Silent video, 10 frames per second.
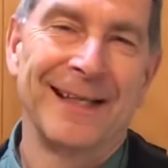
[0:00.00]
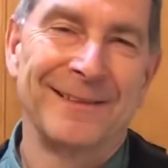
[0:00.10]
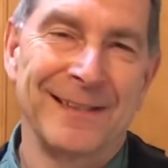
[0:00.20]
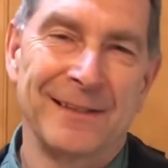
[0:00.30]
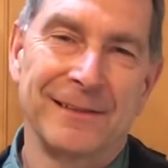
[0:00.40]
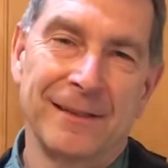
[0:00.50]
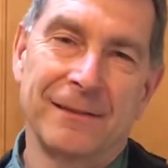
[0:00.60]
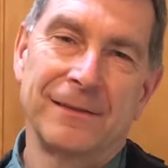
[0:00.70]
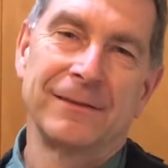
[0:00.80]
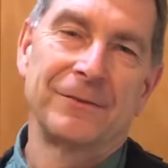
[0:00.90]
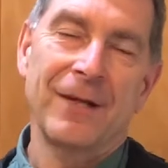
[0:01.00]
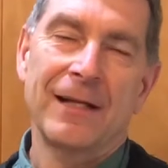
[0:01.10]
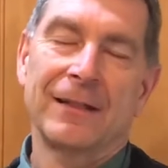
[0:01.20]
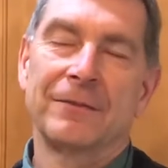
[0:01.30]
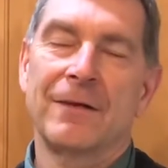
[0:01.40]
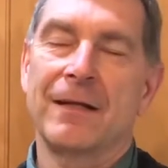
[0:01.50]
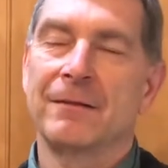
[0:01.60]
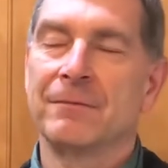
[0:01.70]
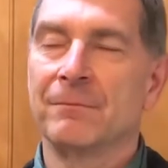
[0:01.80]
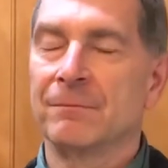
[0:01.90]
So try to
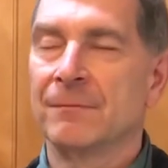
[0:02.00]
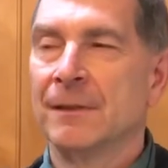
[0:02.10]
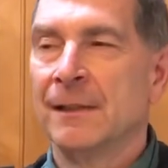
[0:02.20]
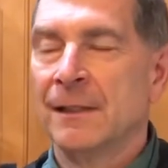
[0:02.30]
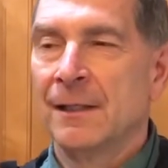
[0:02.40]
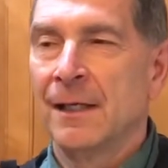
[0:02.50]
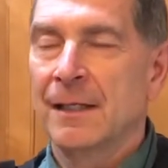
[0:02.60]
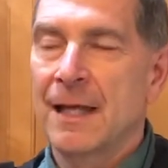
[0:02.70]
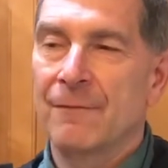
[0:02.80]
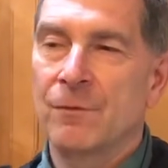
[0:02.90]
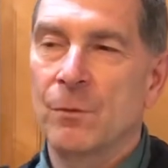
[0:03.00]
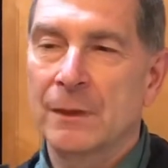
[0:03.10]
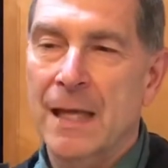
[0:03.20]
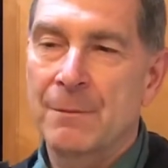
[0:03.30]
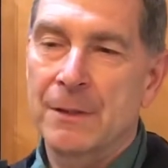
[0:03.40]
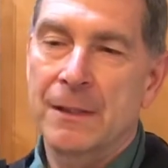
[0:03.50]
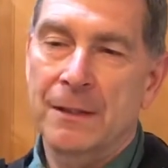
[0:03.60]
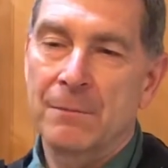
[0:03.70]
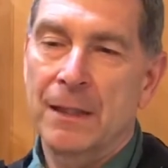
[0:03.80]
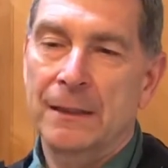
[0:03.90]
account for what time you think
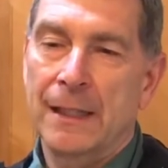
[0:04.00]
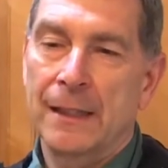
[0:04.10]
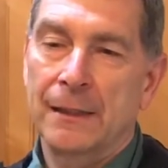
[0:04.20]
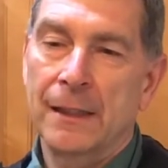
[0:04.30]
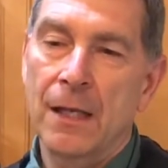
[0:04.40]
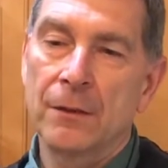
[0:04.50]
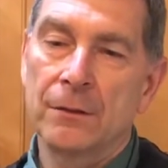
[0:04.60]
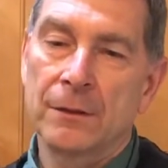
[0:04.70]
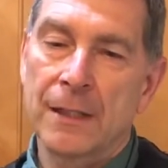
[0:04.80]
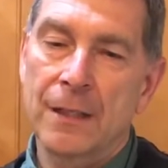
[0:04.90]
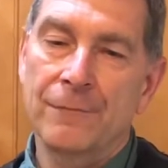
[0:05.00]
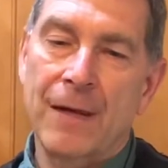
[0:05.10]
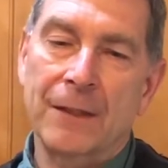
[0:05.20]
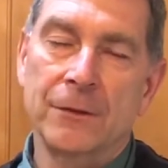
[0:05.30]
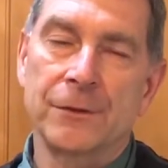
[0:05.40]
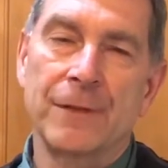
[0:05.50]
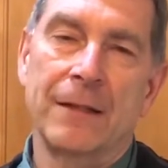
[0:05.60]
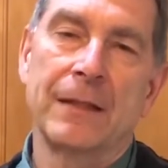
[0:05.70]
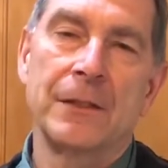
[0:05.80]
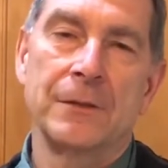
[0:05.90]
it might take. The other factor is
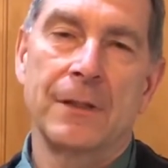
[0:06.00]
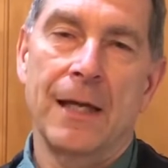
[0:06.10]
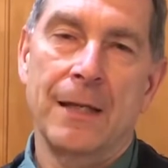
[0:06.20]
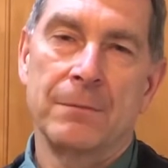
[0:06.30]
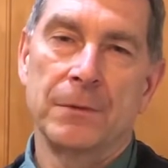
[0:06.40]
foundation type.